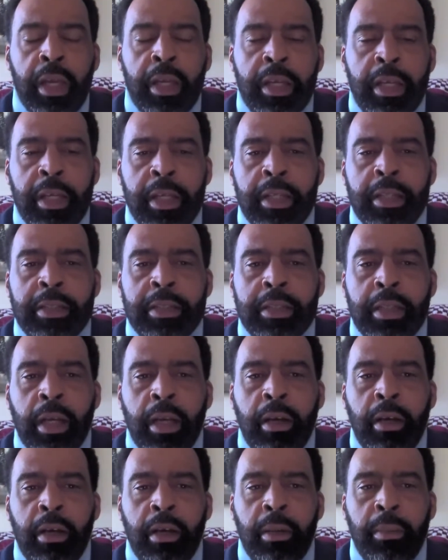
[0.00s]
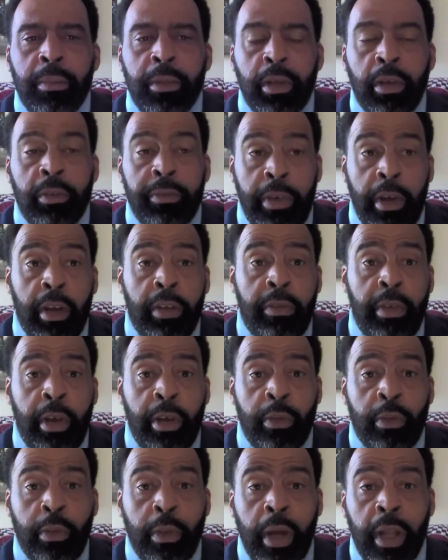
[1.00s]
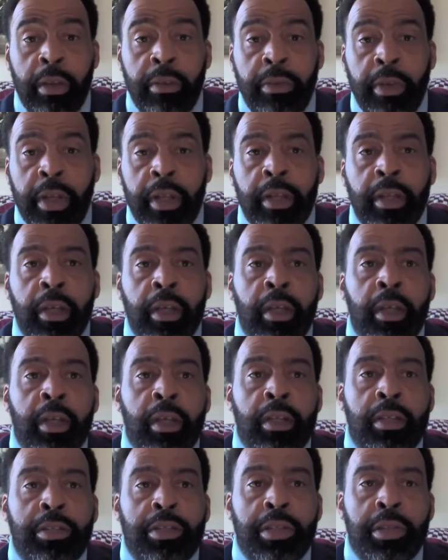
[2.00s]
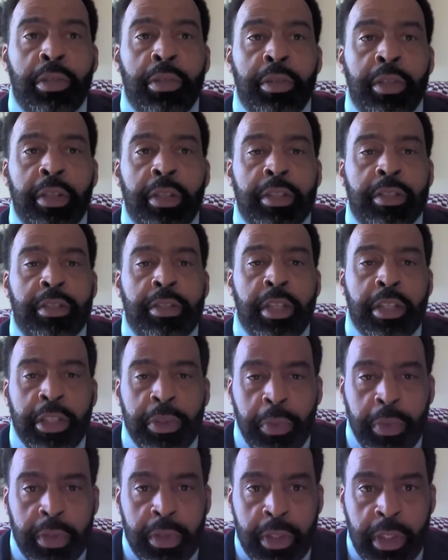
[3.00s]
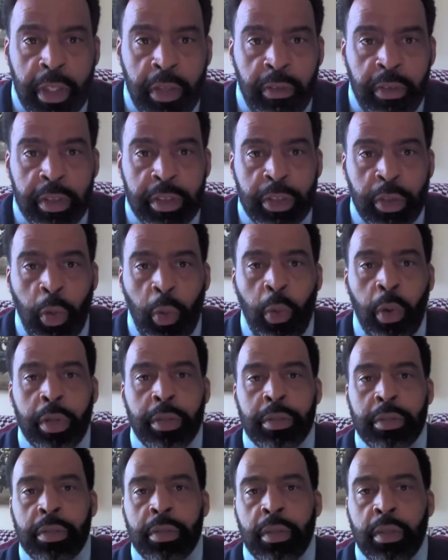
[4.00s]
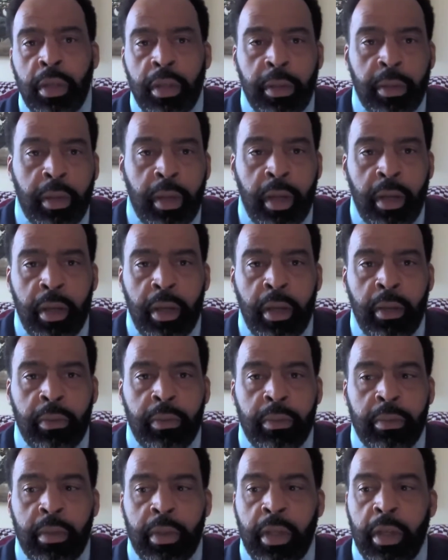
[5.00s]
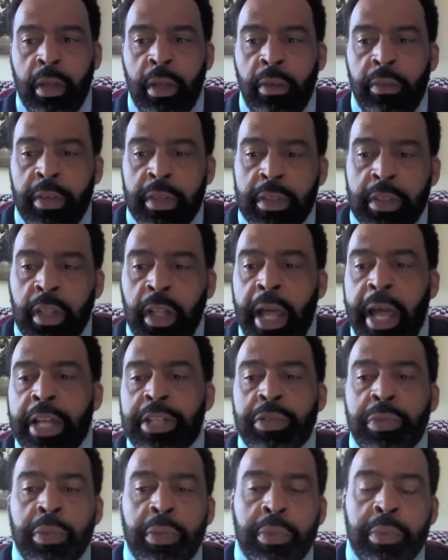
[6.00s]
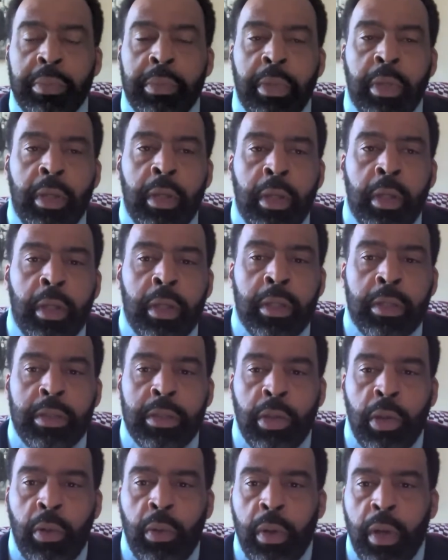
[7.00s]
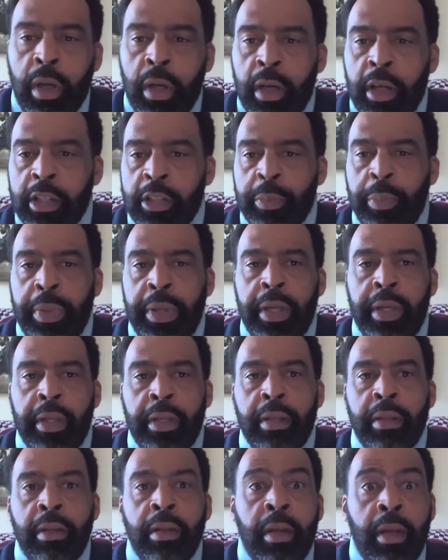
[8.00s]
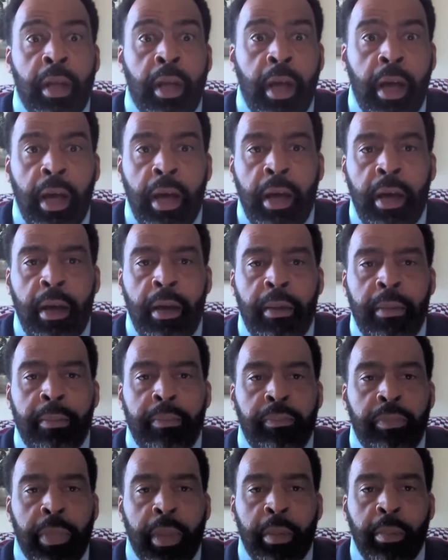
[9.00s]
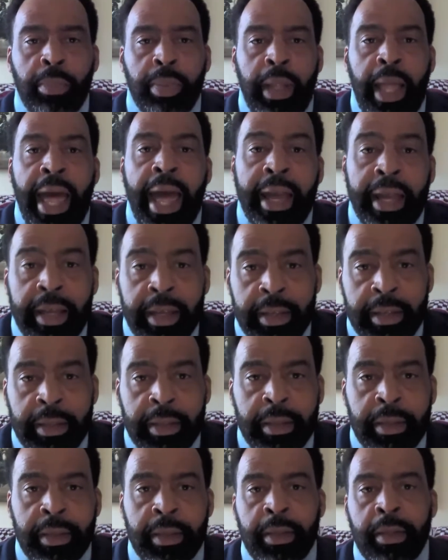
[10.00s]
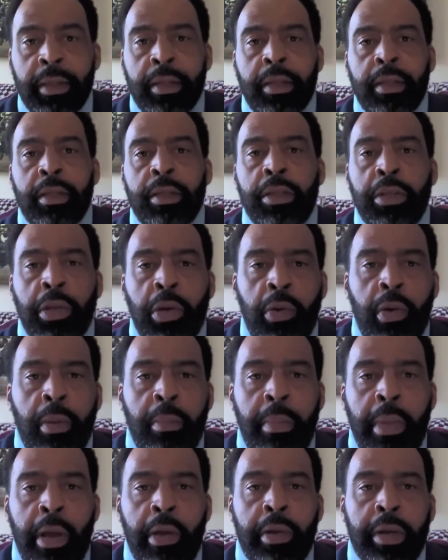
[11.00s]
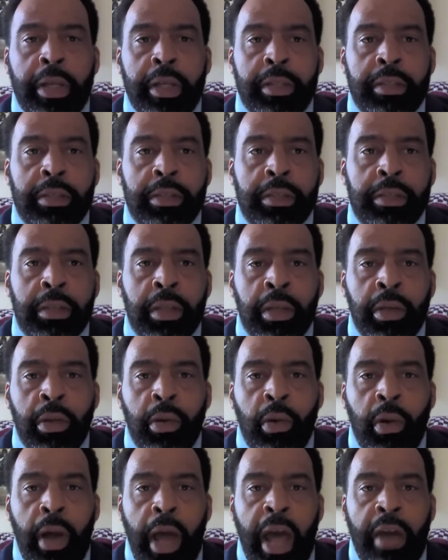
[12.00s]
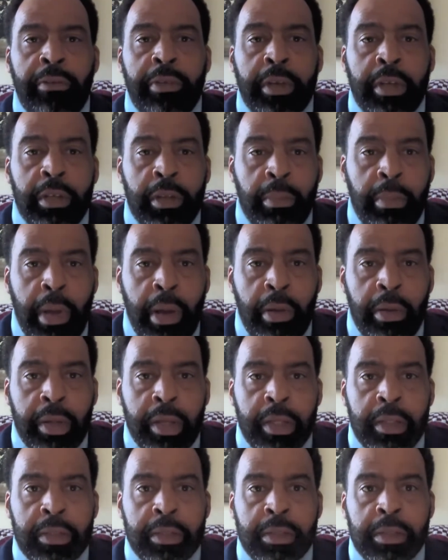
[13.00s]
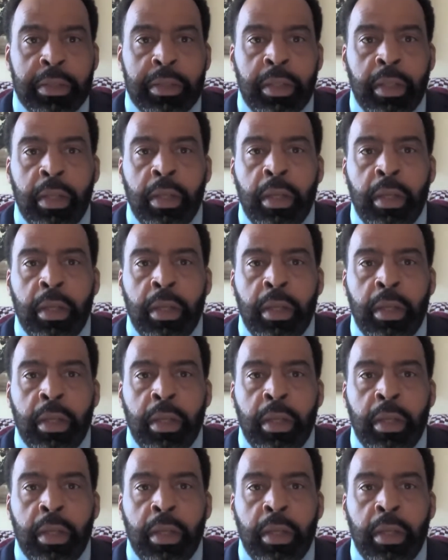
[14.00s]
is, very, very relevant to the constituency of this course of this classroom. So us being Black, Americans or African Americans,